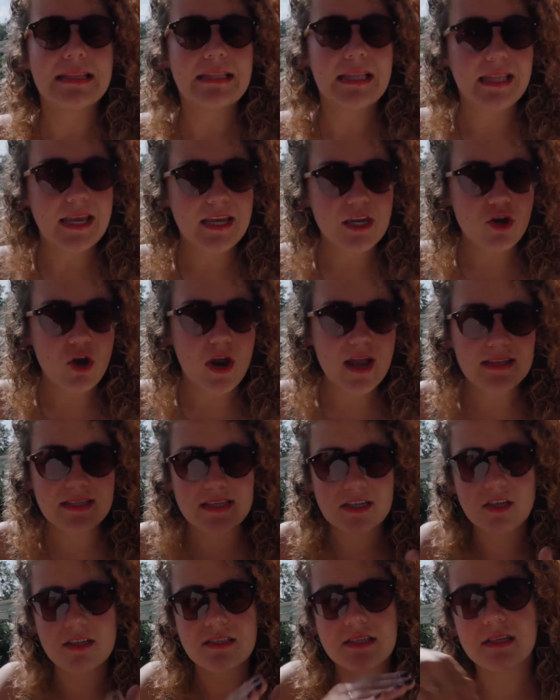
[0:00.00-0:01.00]
the day you
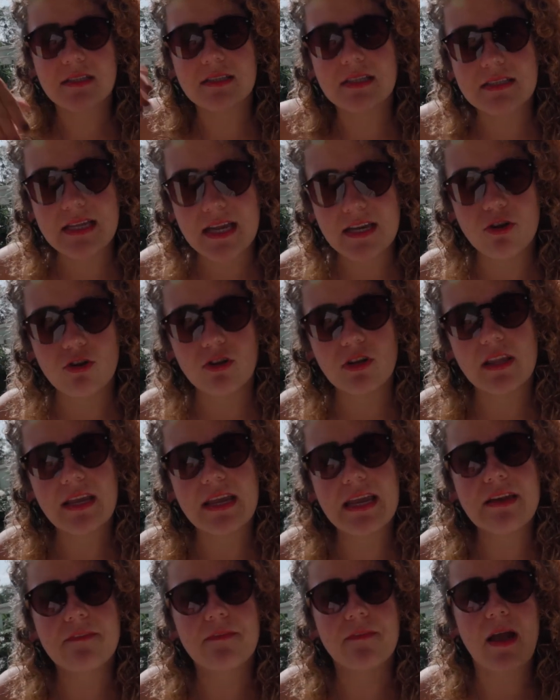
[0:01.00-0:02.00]
enter until the day you
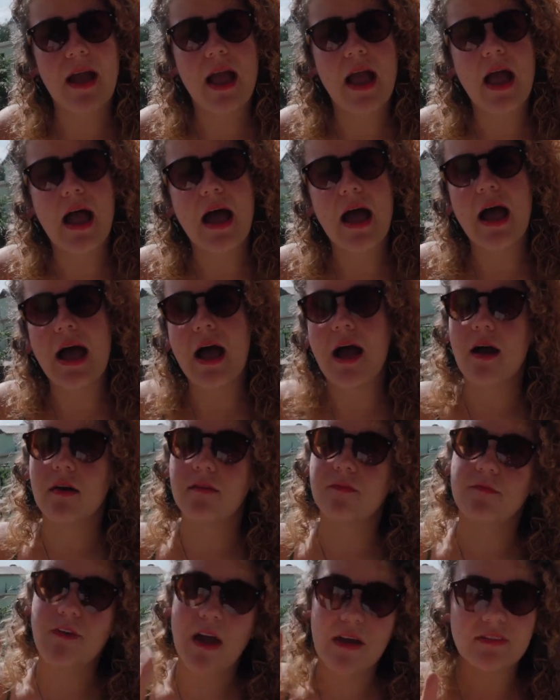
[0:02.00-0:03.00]
leave,
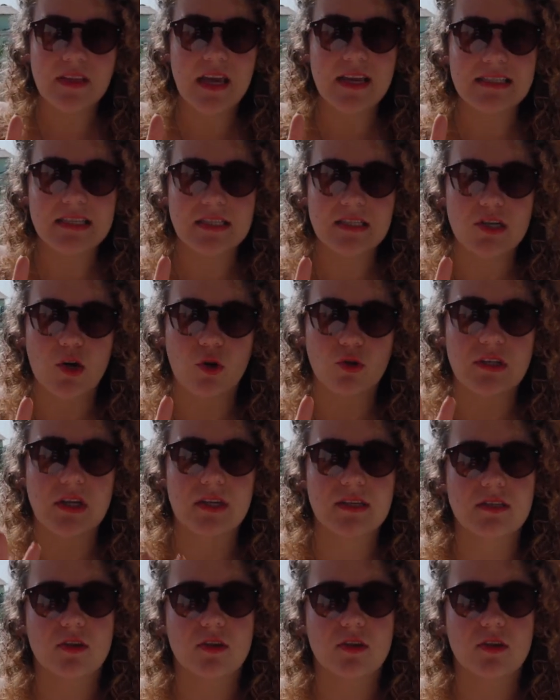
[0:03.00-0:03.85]
5 days in total.